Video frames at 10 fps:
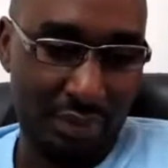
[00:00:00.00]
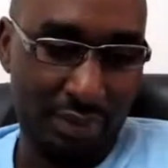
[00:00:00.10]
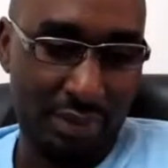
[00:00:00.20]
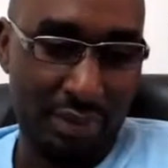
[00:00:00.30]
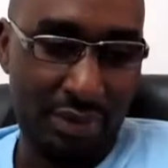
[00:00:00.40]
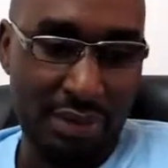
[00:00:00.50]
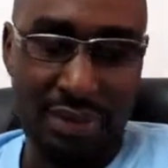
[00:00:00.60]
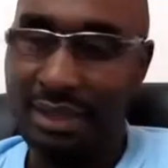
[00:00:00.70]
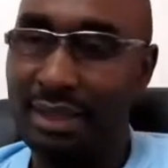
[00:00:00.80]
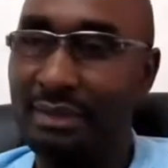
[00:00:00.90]
Only what
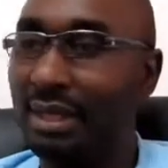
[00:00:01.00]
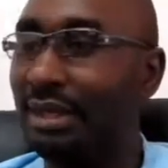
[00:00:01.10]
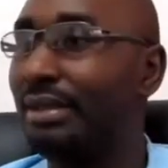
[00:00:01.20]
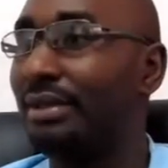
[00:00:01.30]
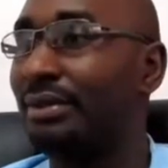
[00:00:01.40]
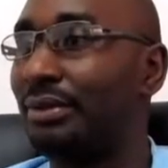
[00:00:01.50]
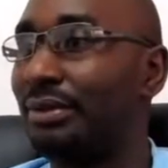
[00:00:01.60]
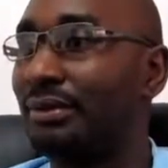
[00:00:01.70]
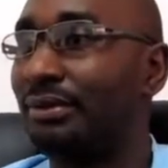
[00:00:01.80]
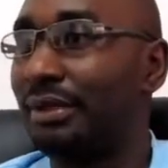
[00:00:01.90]
she can manage is
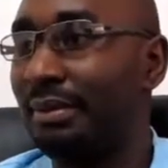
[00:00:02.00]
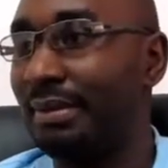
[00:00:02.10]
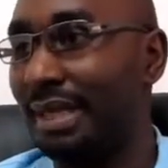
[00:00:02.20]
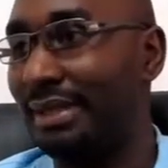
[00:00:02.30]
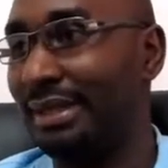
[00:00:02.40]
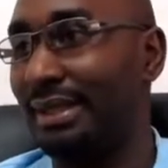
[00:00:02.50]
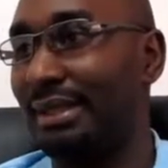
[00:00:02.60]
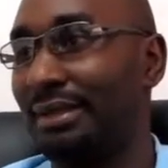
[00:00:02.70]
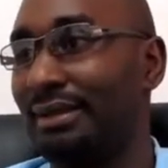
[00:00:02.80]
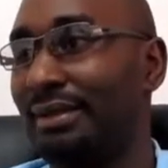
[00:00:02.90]
for the bachelor.
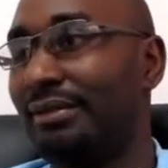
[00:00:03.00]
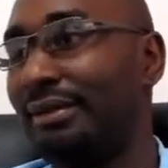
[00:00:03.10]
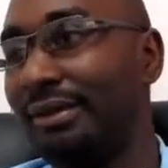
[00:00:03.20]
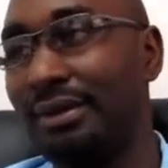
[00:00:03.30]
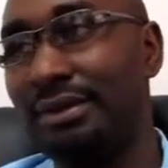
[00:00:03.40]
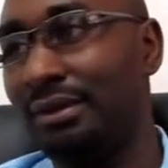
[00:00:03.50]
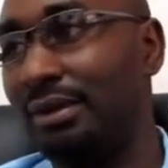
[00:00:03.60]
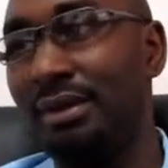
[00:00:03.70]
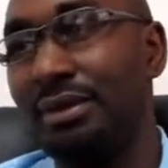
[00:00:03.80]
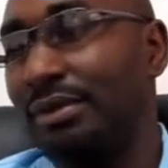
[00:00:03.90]
For
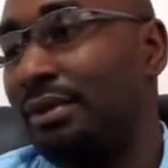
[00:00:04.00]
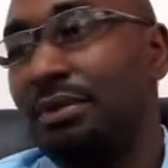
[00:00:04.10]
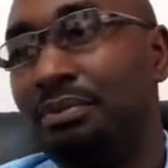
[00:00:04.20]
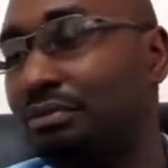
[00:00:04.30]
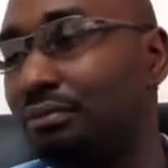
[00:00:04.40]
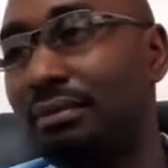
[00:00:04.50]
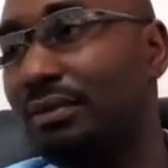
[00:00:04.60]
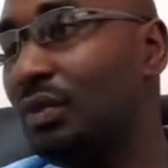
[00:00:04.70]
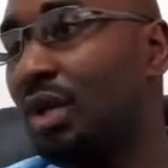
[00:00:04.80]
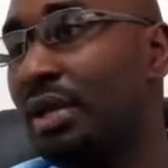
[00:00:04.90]
law school,
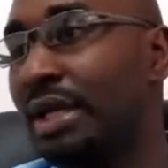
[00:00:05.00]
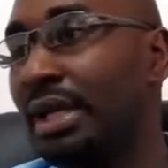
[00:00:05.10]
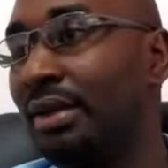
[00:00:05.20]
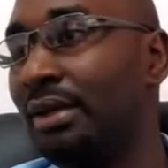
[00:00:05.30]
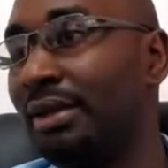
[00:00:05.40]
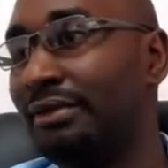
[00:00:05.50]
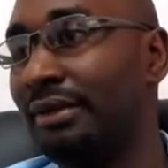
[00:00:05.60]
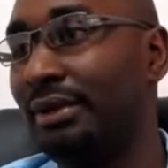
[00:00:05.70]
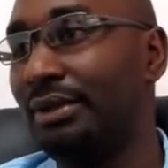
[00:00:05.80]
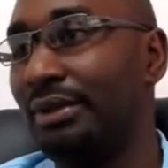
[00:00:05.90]
she cannot
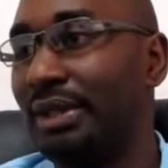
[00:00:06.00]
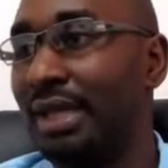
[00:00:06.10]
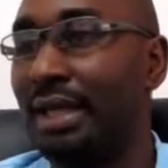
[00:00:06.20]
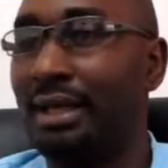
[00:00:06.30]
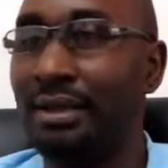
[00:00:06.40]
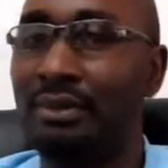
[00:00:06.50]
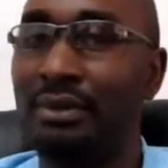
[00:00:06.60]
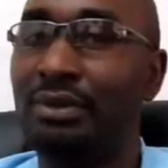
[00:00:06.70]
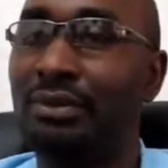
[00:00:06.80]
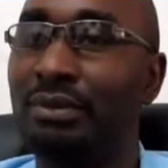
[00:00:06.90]
afford, so she end up
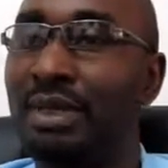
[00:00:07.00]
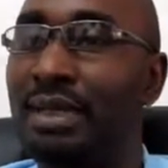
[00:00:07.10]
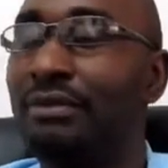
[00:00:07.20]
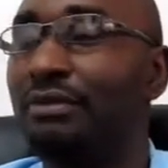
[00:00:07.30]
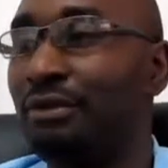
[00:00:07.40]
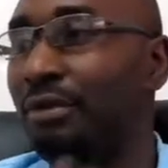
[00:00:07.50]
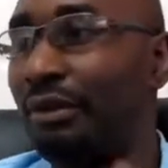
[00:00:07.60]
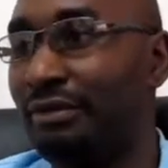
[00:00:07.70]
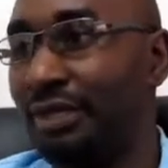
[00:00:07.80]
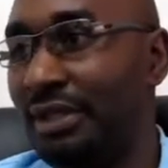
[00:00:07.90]
not to be a full
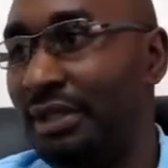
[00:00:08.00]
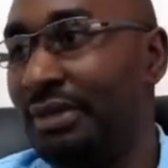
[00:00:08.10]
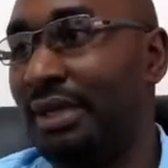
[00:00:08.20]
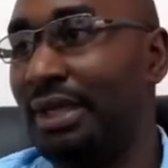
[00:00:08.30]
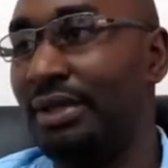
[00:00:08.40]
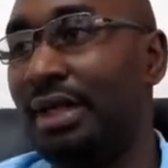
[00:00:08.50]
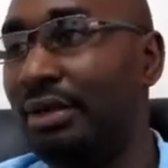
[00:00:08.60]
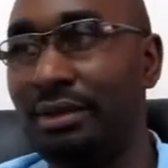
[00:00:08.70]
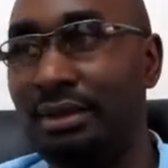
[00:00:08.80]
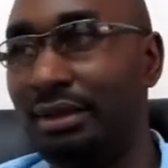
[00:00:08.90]
profession, and she
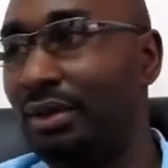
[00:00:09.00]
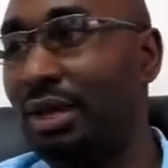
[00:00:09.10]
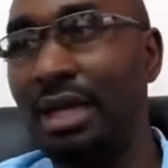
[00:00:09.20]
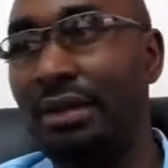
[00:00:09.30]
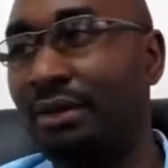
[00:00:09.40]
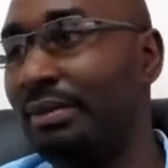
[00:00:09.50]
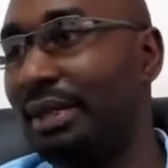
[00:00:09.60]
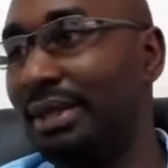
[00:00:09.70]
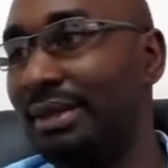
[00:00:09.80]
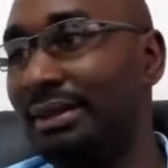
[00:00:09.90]
cannot, or he cannot
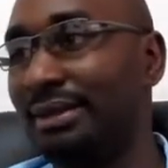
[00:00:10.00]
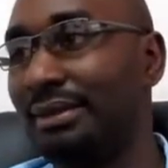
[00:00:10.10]
practice.